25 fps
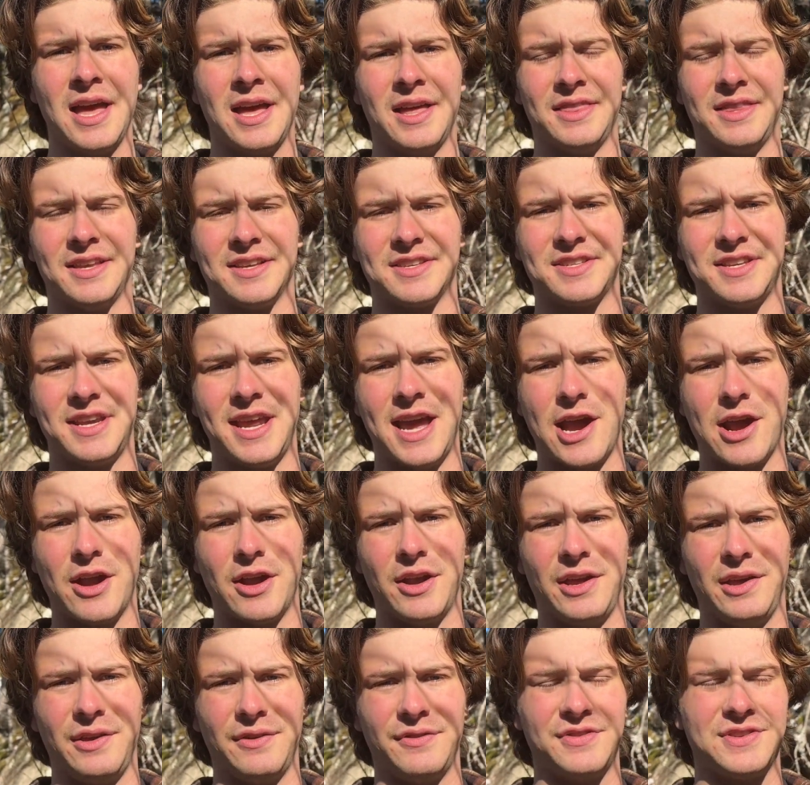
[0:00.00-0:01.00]
this
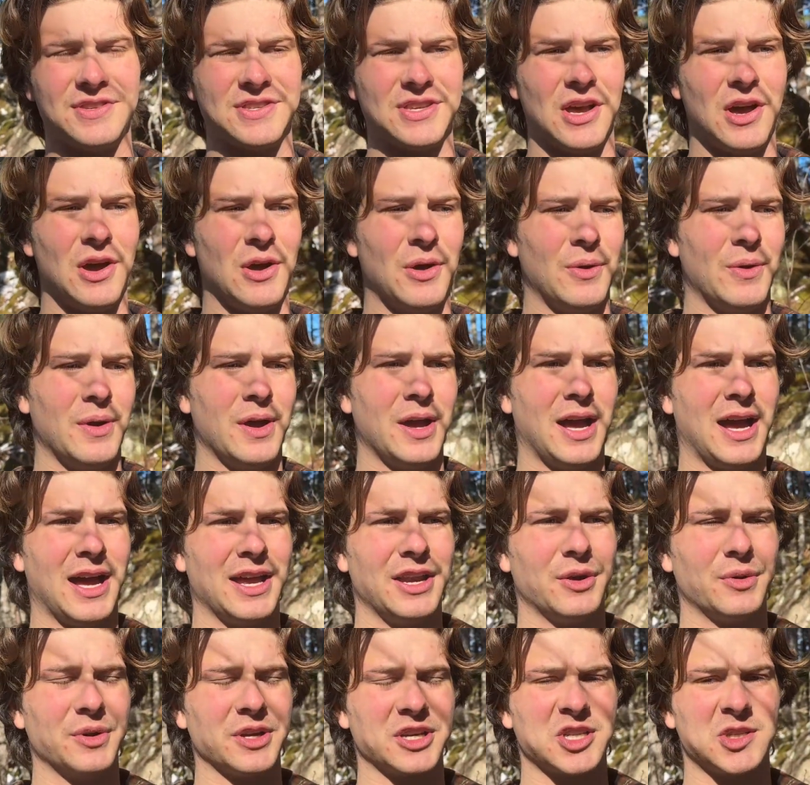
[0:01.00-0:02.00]
narrative, so I
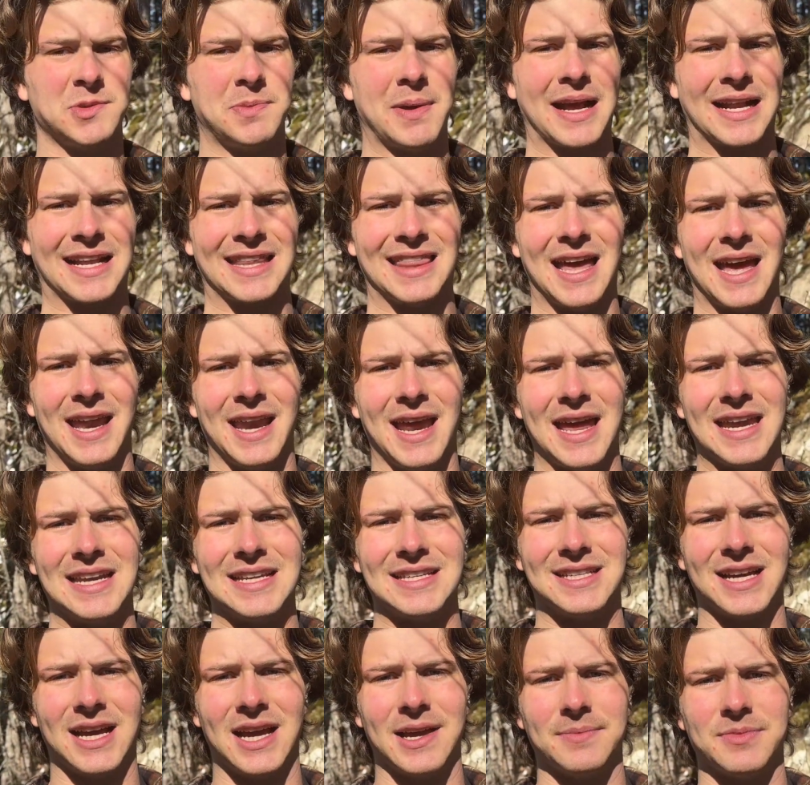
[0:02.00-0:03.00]
don't expect that
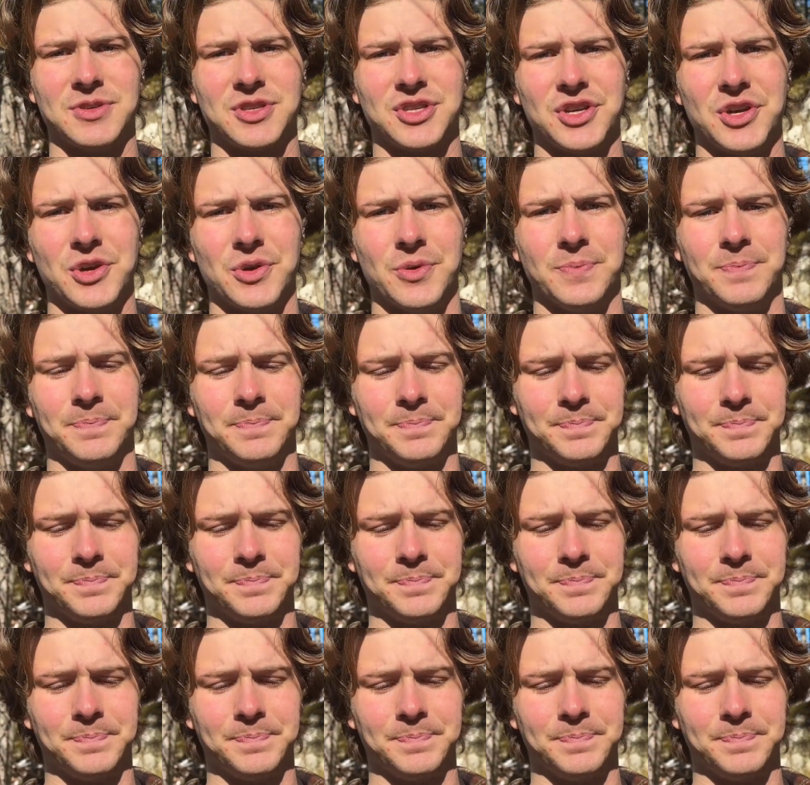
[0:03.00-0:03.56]
anytime soon.